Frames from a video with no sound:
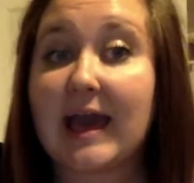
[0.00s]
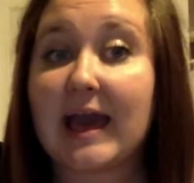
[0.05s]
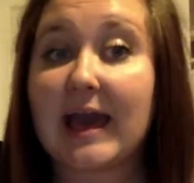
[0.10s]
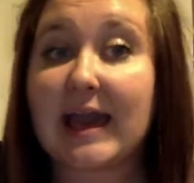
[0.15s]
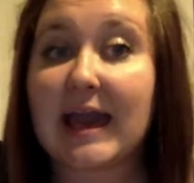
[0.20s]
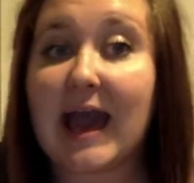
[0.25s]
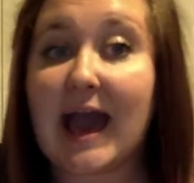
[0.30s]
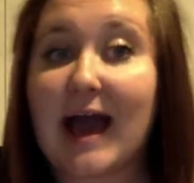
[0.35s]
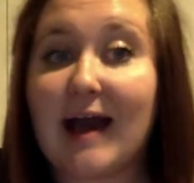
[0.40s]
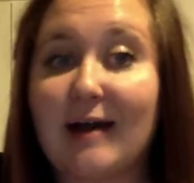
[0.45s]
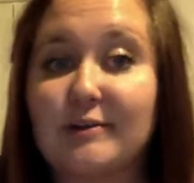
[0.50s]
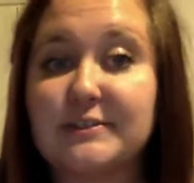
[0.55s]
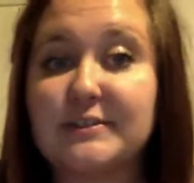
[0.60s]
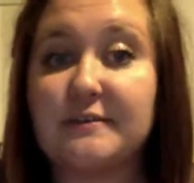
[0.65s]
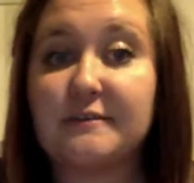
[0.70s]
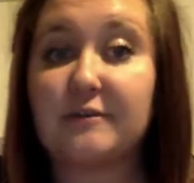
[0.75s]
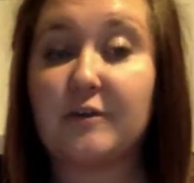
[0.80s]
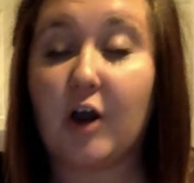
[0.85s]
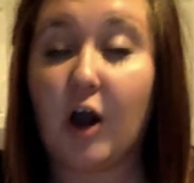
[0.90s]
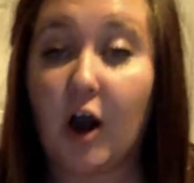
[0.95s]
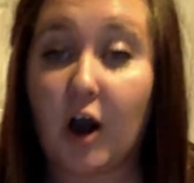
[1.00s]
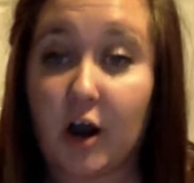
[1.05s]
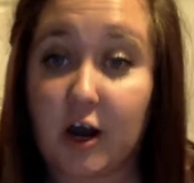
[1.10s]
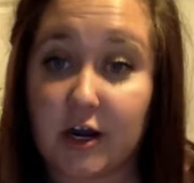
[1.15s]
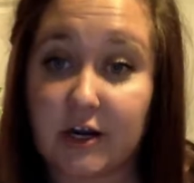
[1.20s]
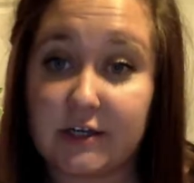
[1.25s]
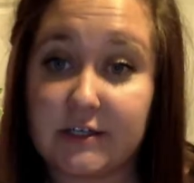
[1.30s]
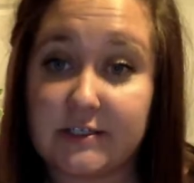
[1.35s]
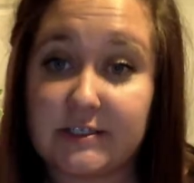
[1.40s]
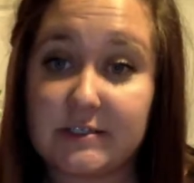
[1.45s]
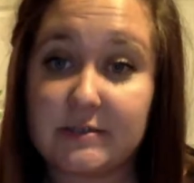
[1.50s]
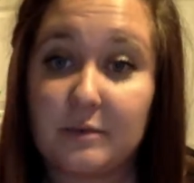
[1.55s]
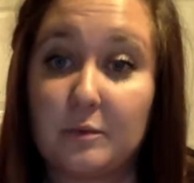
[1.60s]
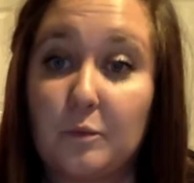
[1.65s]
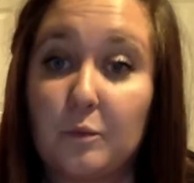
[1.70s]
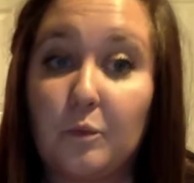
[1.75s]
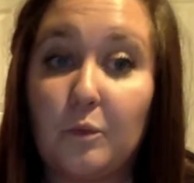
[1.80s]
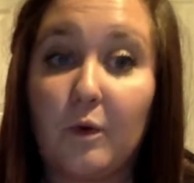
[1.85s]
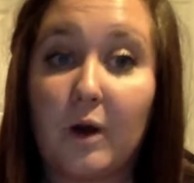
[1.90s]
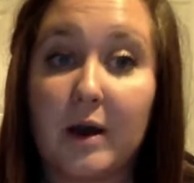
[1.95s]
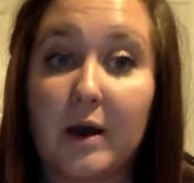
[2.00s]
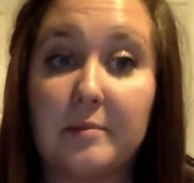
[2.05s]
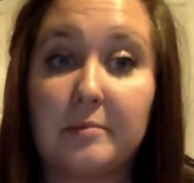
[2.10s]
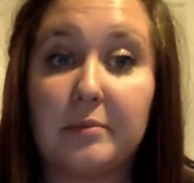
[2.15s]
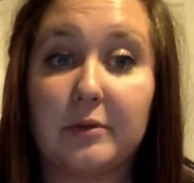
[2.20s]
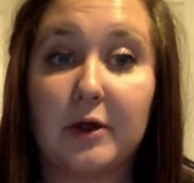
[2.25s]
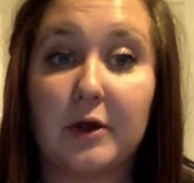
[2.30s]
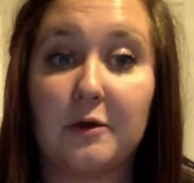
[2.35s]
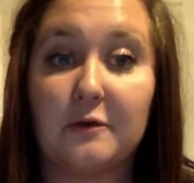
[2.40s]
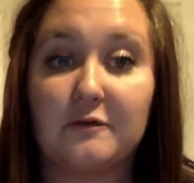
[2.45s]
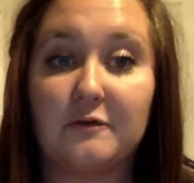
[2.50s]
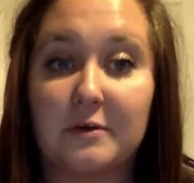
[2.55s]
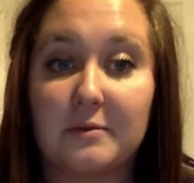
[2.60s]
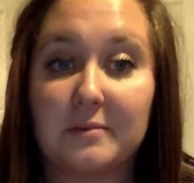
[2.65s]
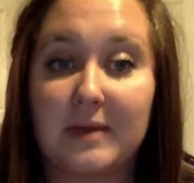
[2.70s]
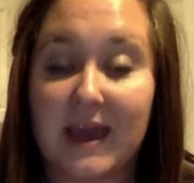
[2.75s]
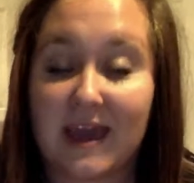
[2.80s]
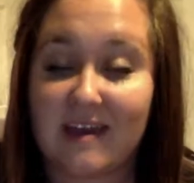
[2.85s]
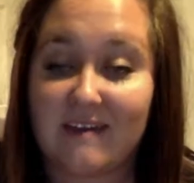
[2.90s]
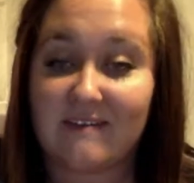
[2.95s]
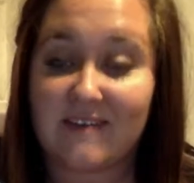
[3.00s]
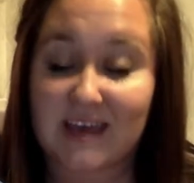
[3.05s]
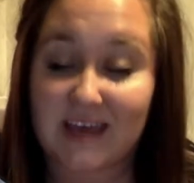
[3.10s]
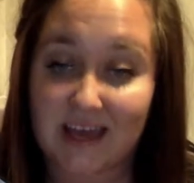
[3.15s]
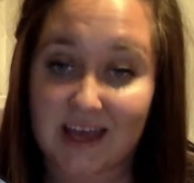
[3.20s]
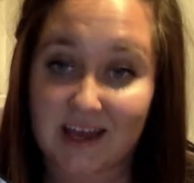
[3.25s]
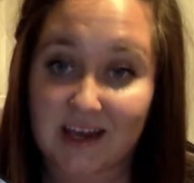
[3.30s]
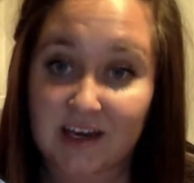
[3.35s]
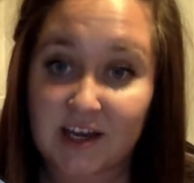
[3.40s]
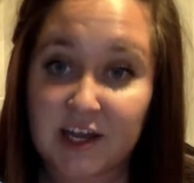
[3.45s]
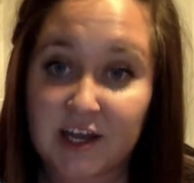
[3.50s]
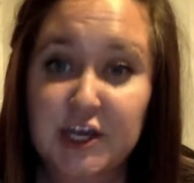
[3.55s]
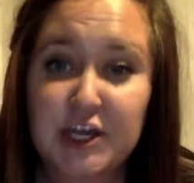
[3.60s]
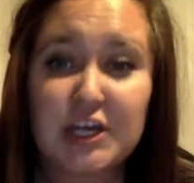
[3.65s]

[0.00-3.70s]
a house of cards, one blow from caving in?